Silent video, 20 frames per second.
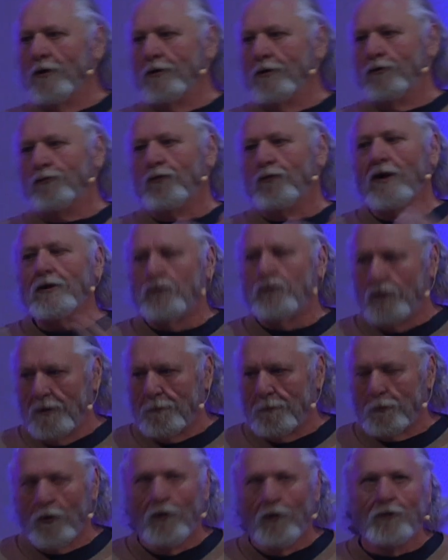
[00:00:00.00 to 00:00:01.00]
is
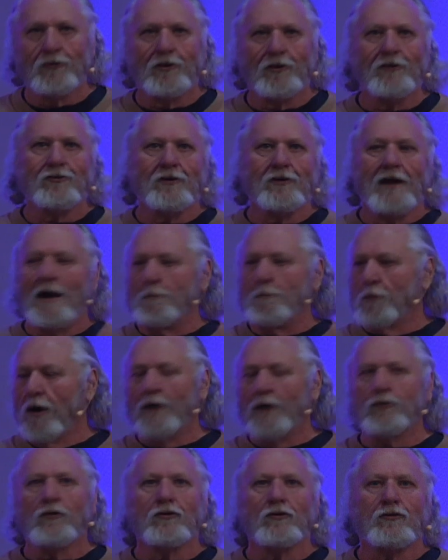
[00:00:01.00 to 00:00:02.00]
friendship roses, and I
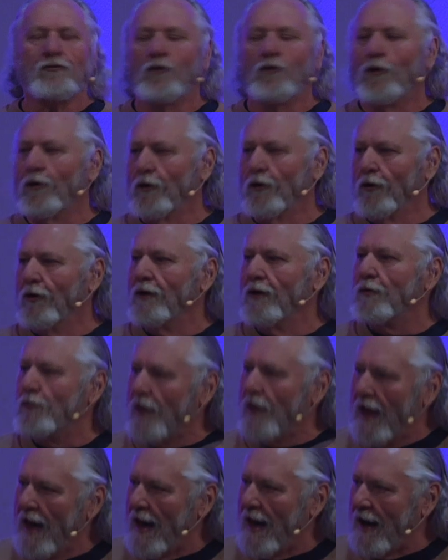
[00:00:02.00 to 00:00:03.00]
brought those for her. And
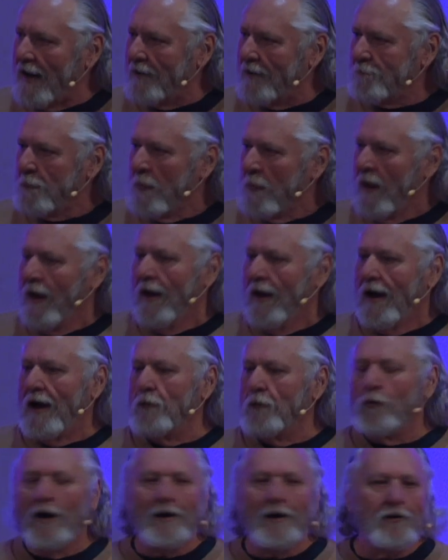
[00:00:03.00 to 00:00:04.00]
then I
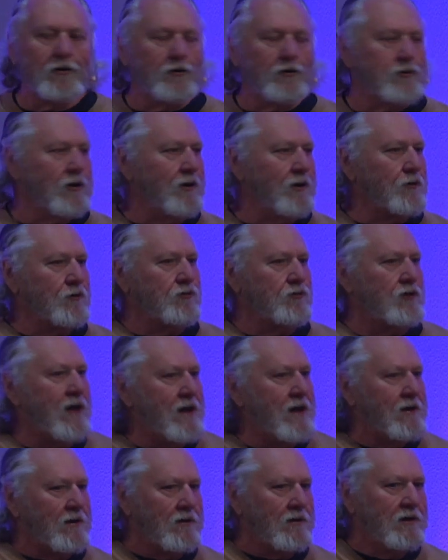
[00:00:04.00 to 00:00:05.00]
wanted her to
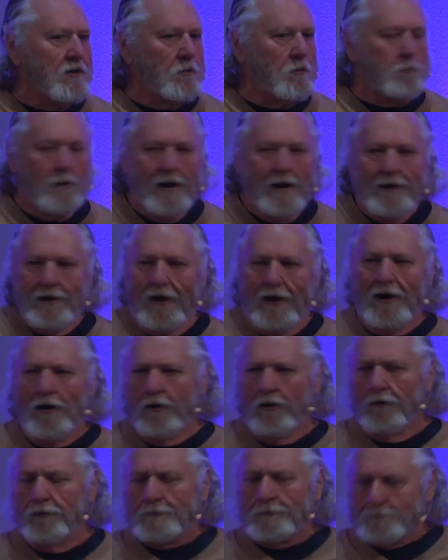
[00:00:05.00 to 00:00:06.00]
understand a little bit
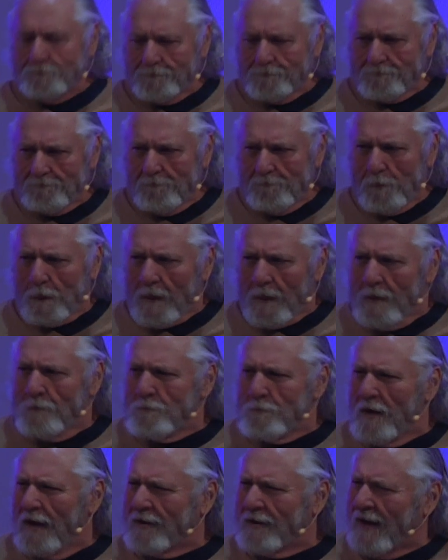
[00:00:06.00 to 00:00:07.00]
of
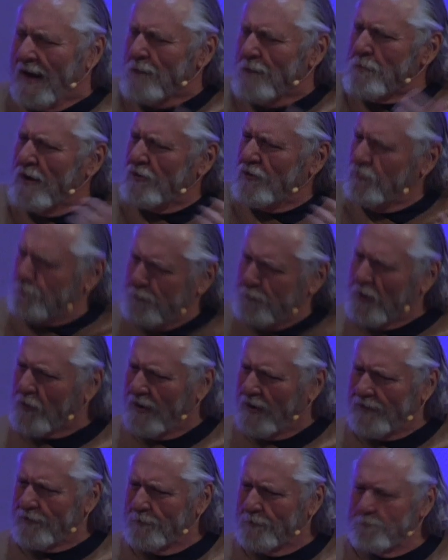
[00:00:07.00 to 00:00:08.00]
kind of my
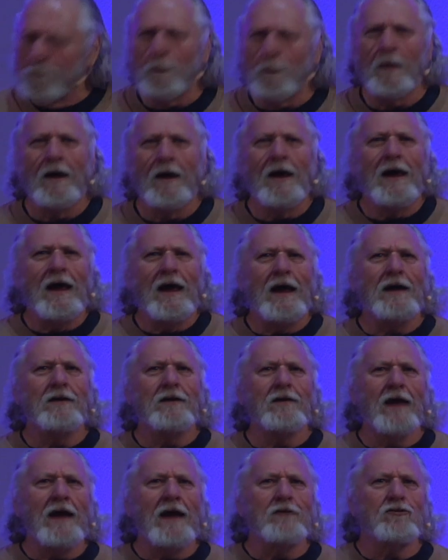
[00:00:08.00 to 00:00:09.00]
spirit.
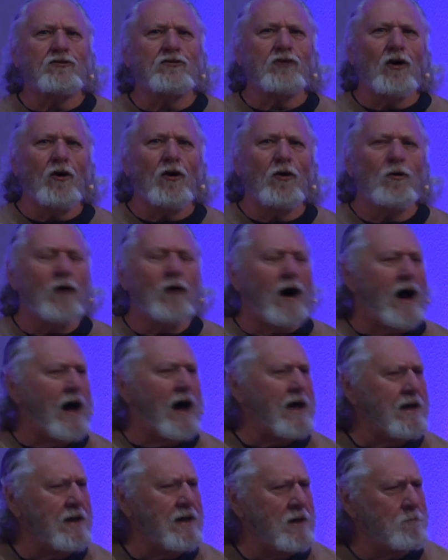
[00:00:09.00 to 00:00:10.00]
And, and so I
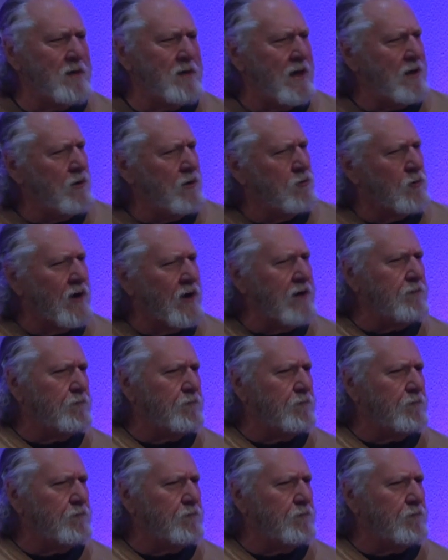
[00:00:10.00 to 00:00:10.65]
am a great